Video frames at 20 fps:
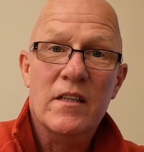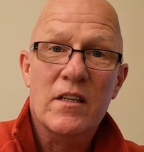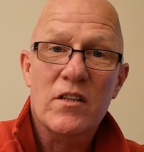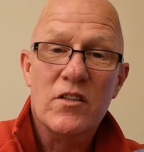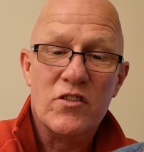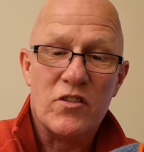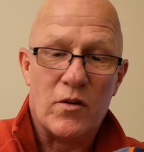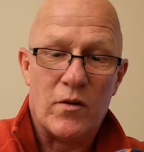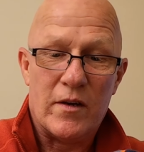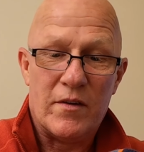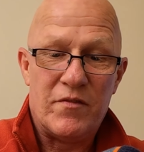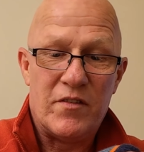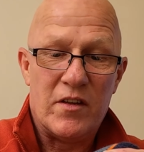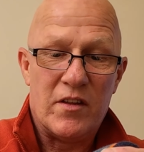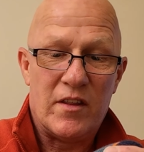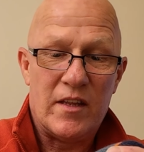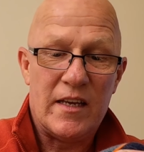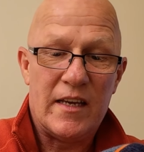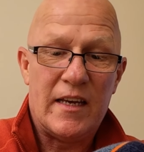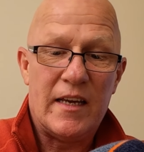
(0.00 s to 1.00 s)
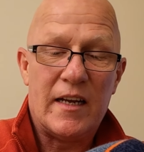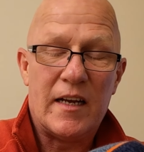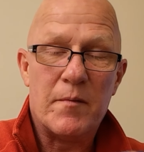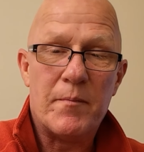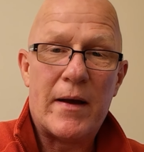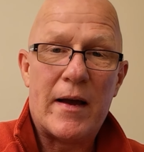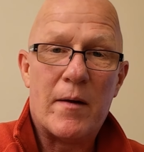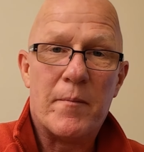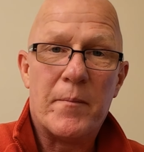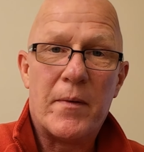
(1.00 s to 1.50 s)
So if you're thinking
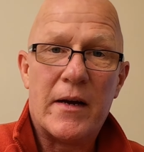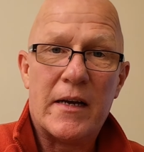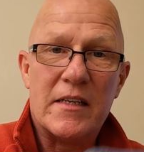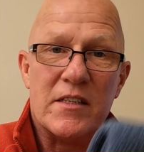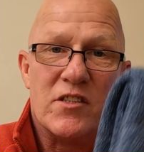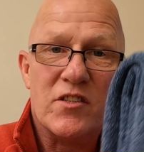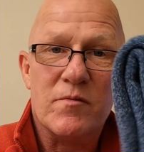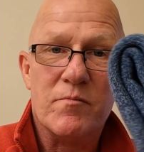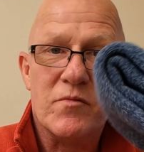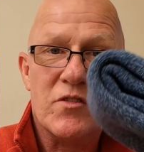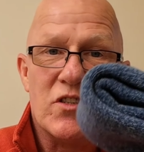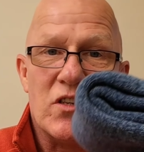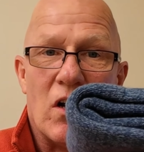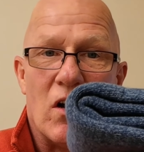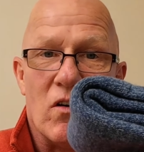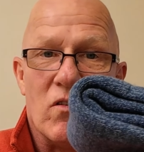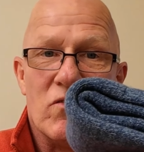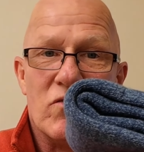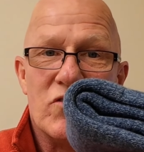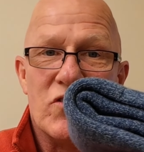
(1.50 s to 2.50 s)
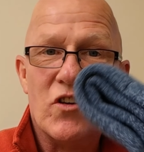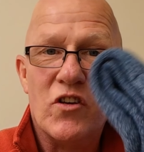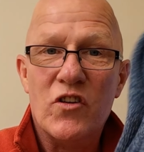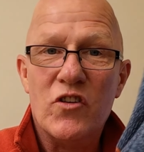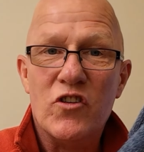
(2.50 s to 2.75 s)
about buying some socks,